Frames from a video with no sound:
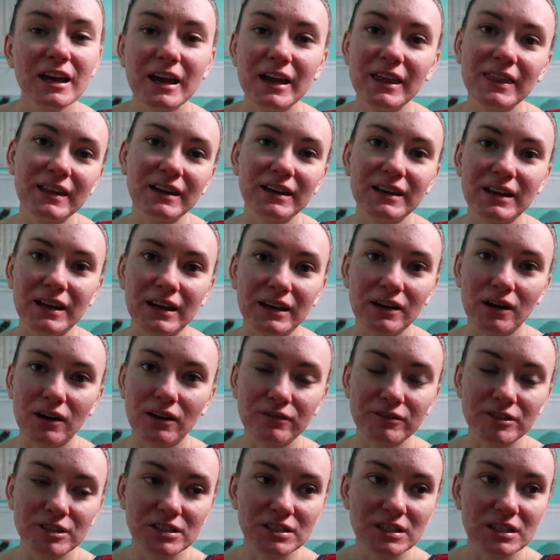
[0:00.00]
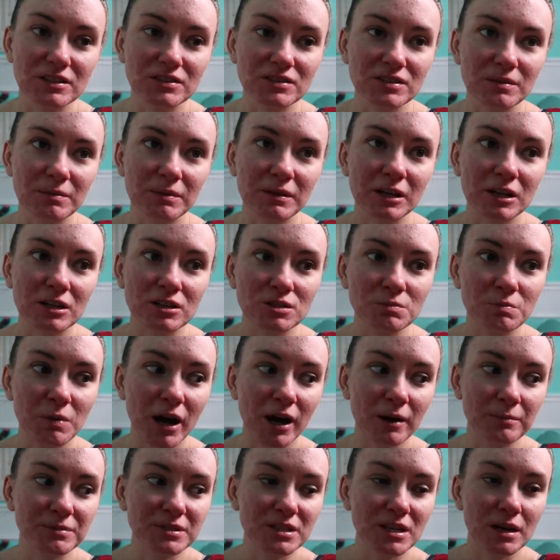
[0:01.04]
And then again, obviously, if something else
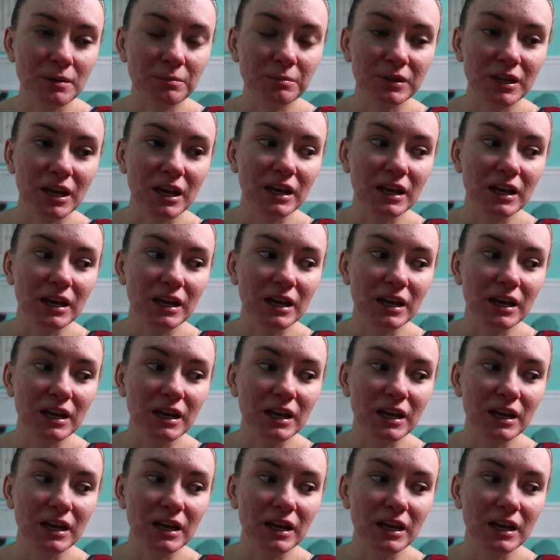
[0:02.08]
pops up,